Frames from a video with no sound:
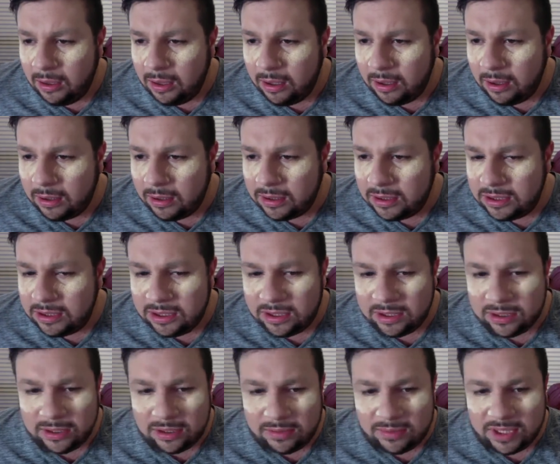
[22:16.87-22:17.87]
God
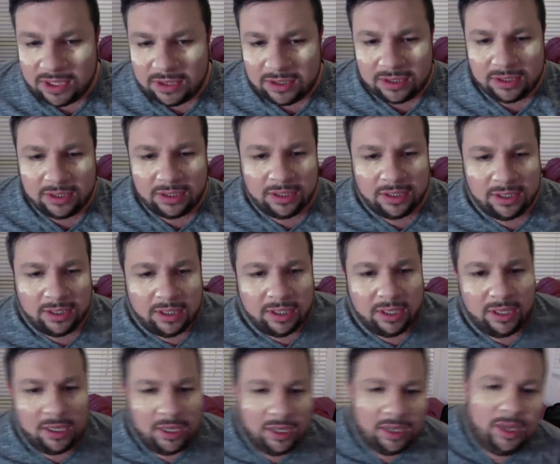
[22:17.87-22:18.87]
damn it.
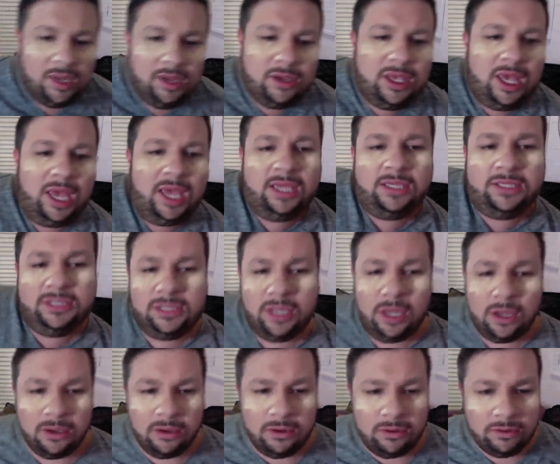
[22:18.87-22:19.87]
Okay,
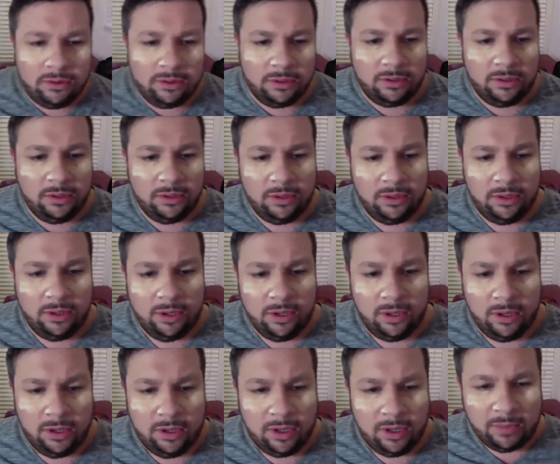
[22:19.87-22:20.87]
so
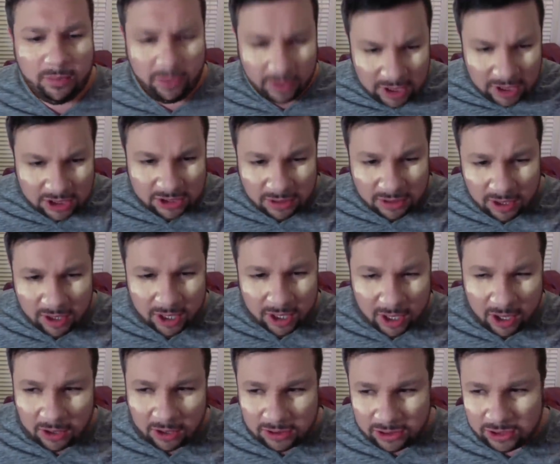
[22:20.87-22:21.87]
I'm pretty sure I got a
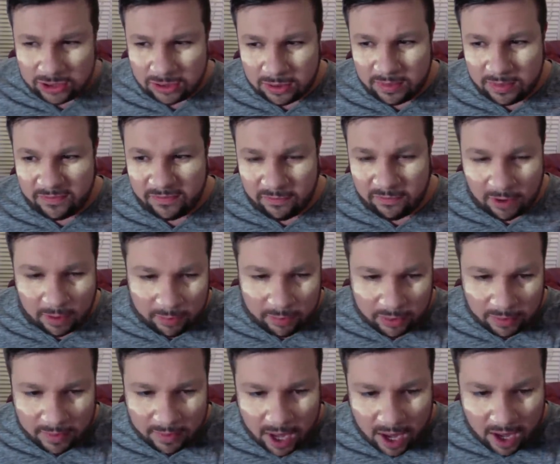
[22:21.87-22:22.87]
contour before I
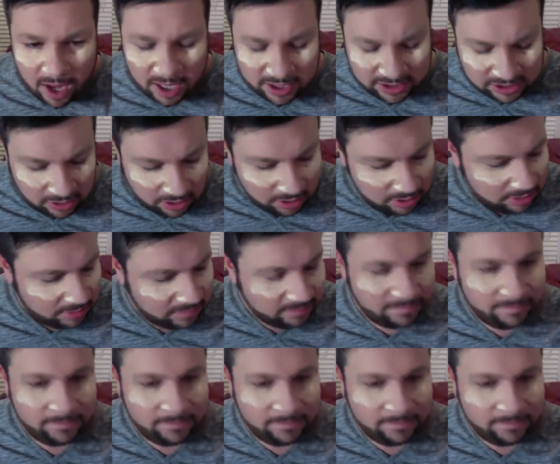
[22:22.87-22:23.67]
put my eyes on.